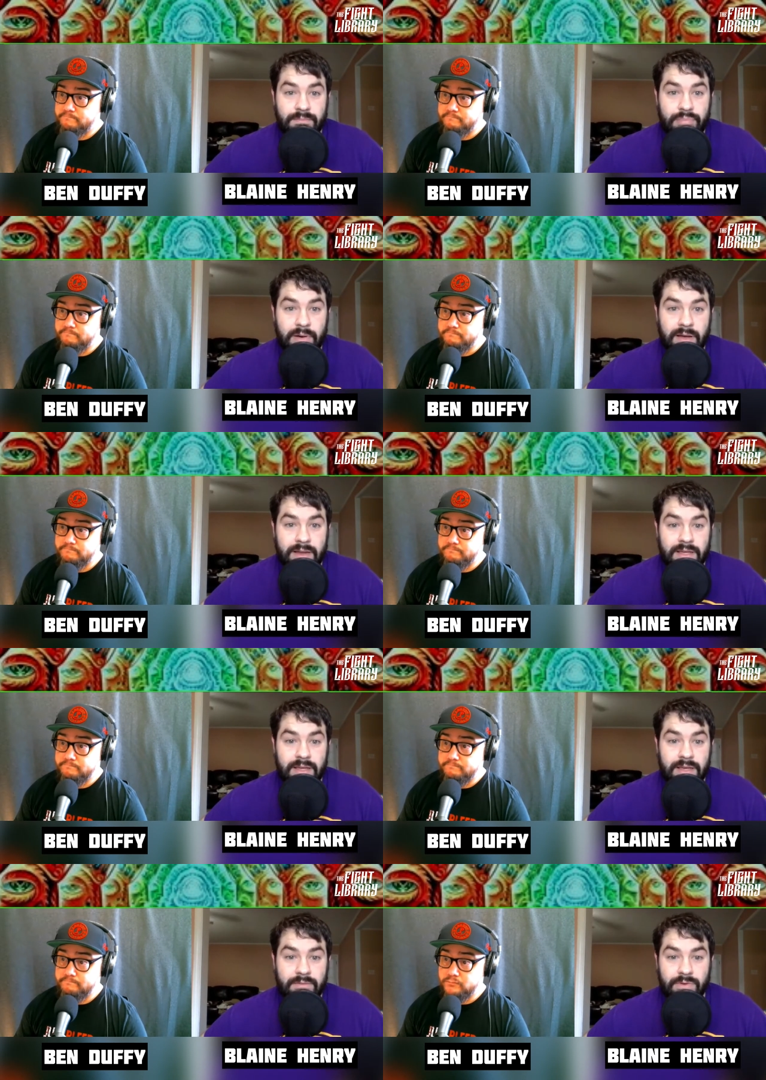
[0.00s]
Speaker 1: but
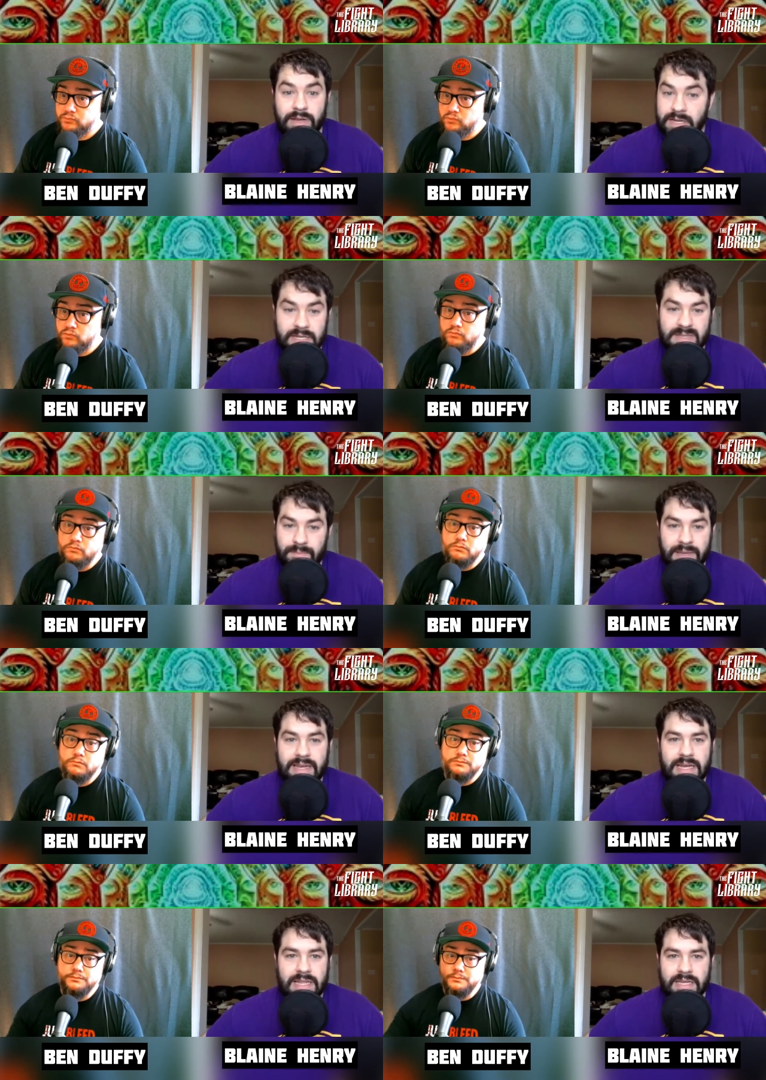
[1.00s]
it really doesn't
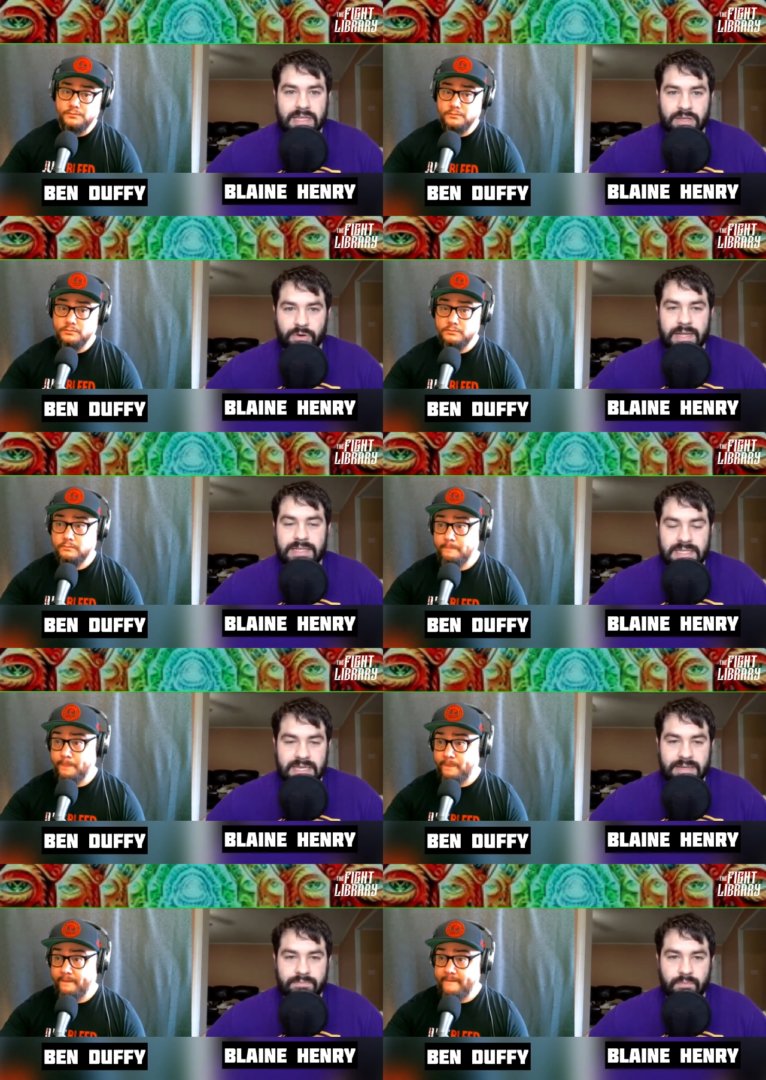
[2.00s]
mean anything in the grand
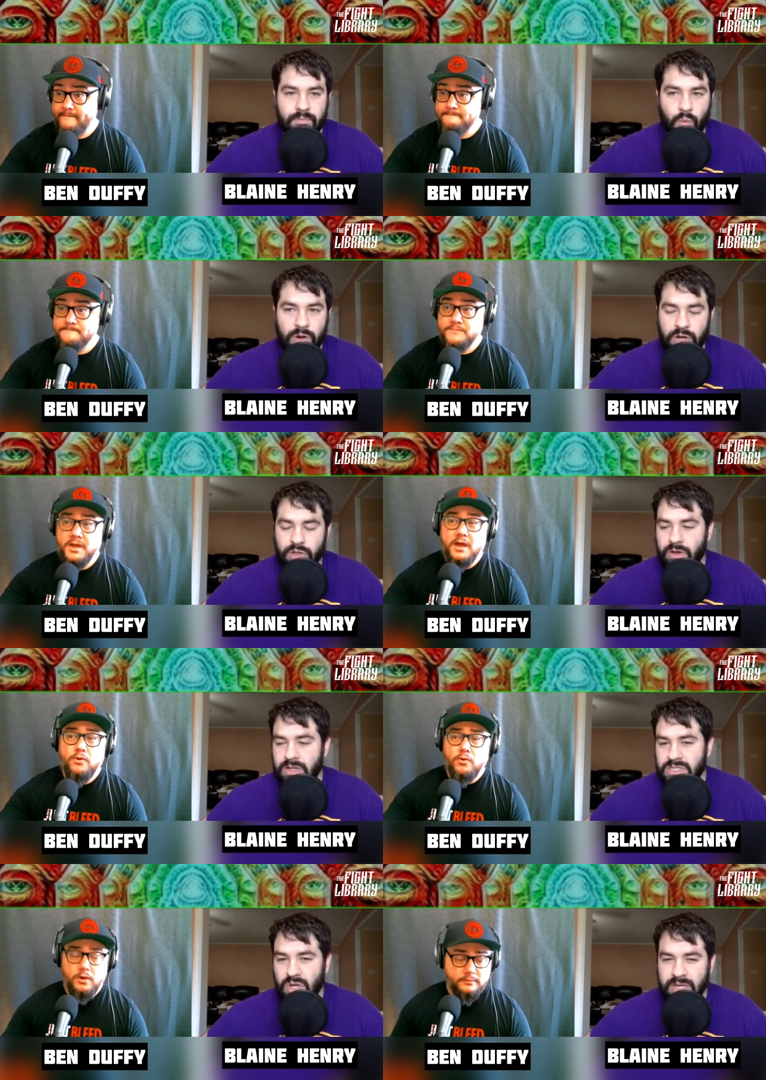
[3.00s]
scheme. What are your
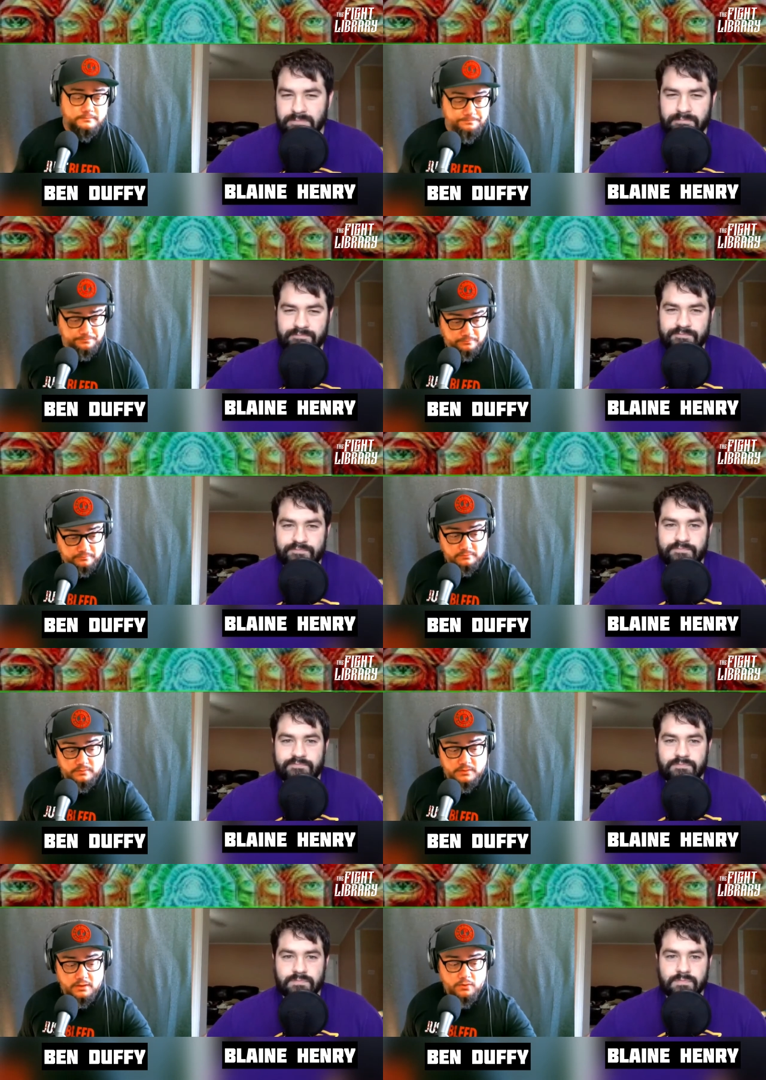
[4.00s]
thoughts on it?
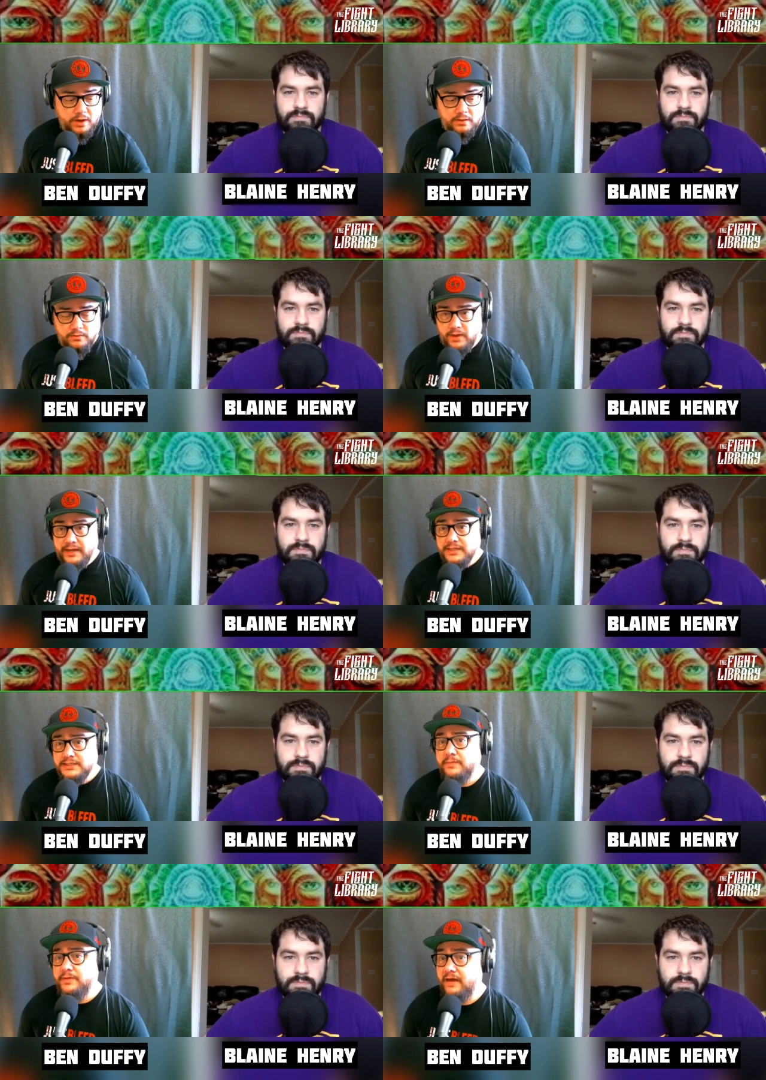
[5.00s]
Speaker 2: Well,
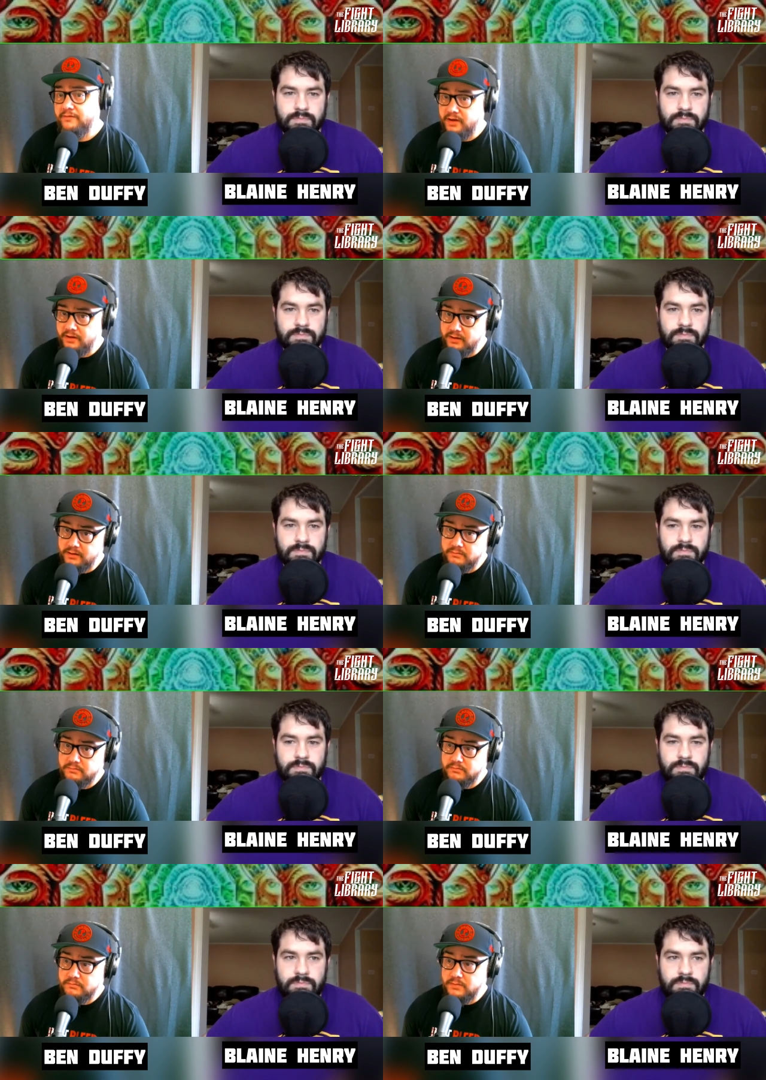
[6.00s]
anytime you have a
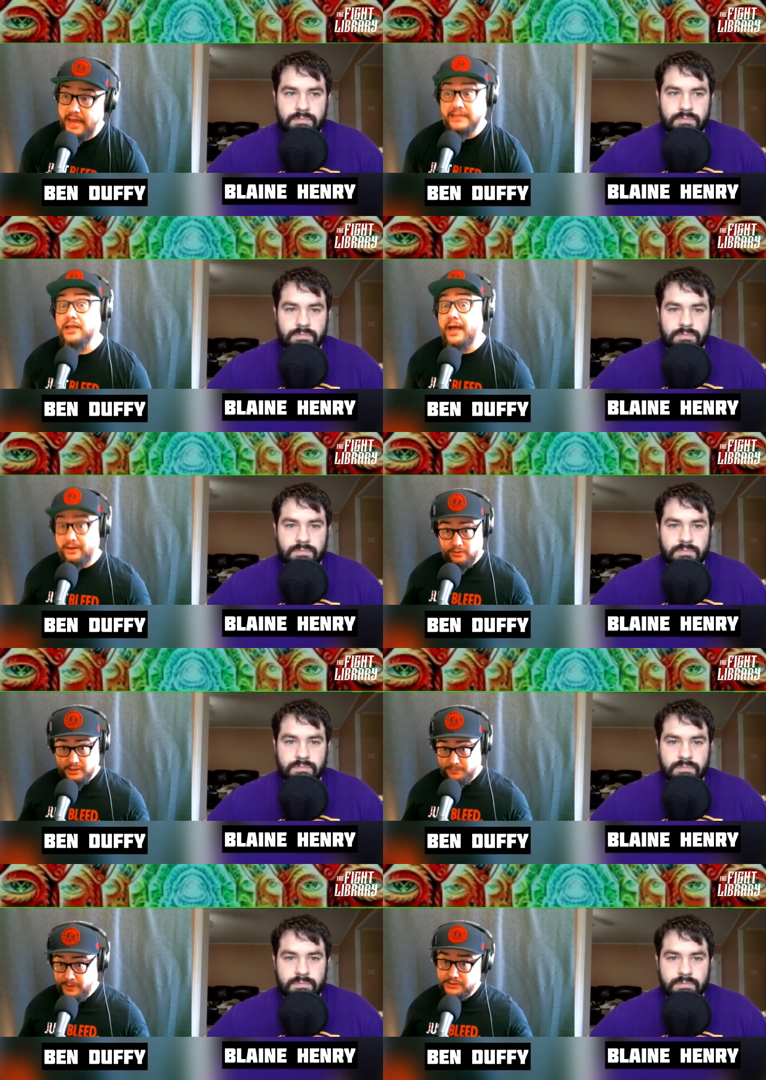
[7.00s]
headliner,
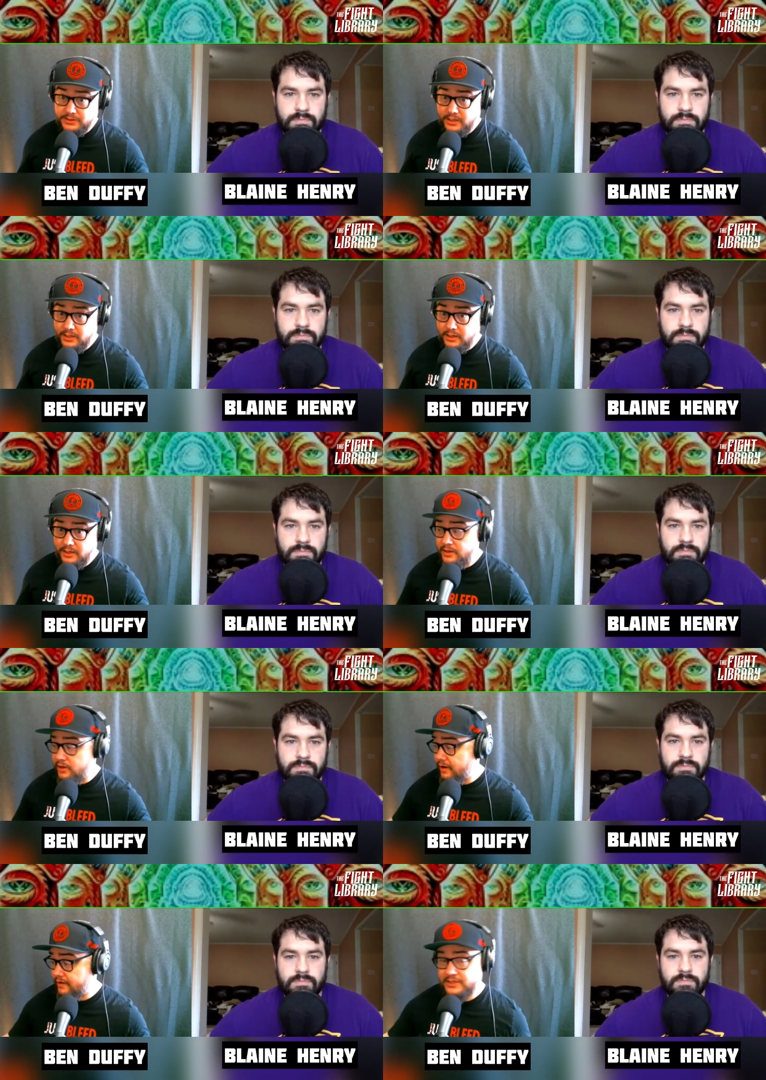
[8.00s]
especially in the
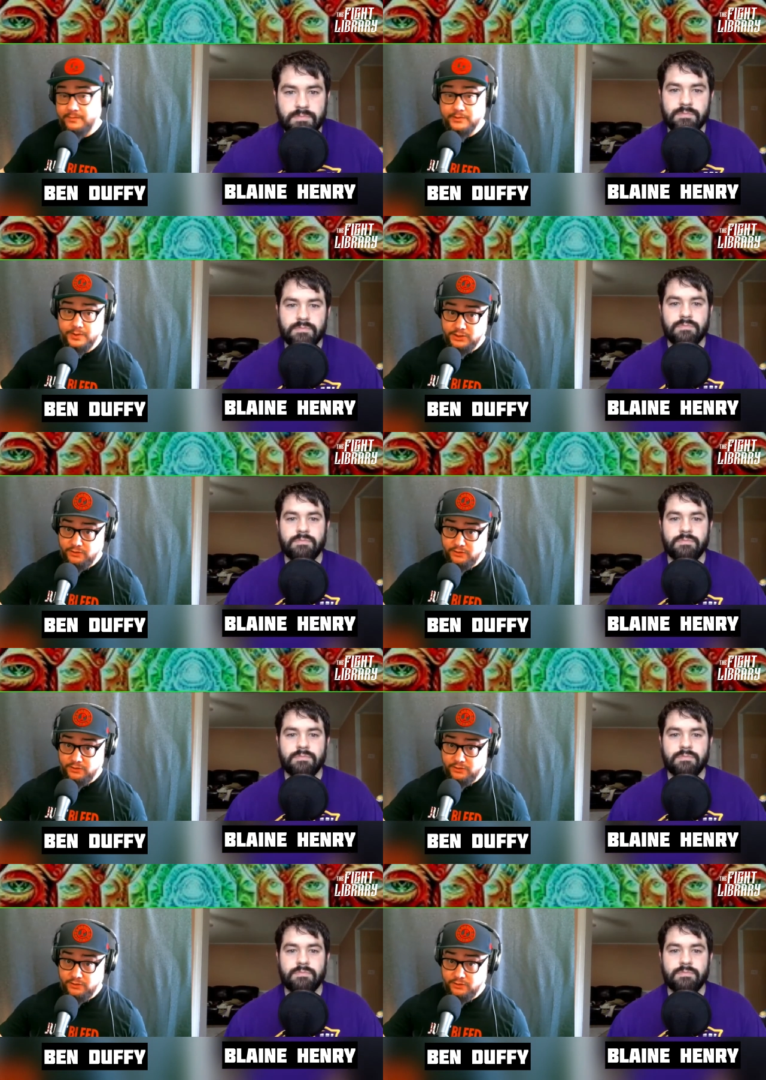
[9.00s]
UFC, between two